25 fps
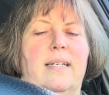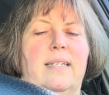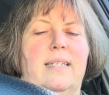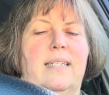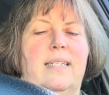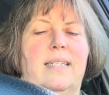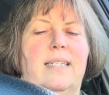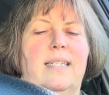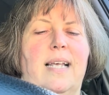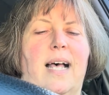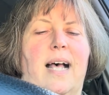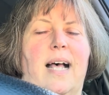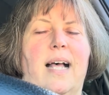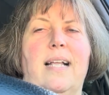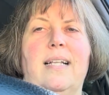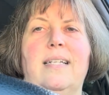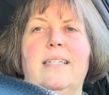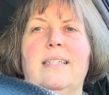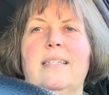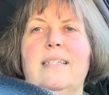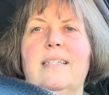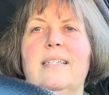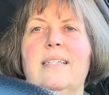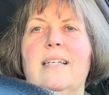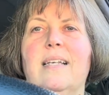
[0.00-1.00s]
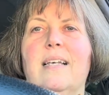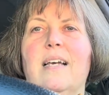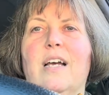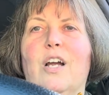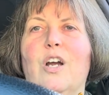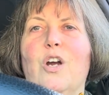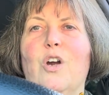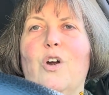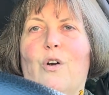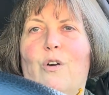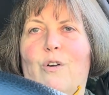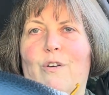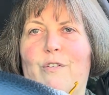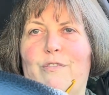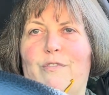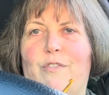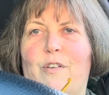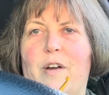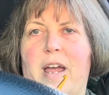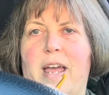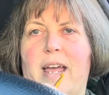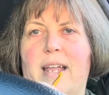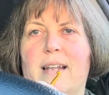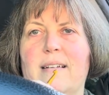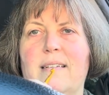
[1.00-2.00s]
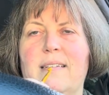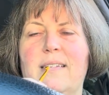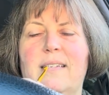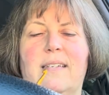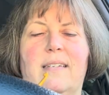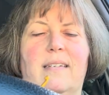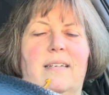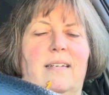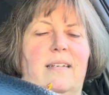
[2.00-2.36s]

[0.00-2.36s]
son's girlfriend.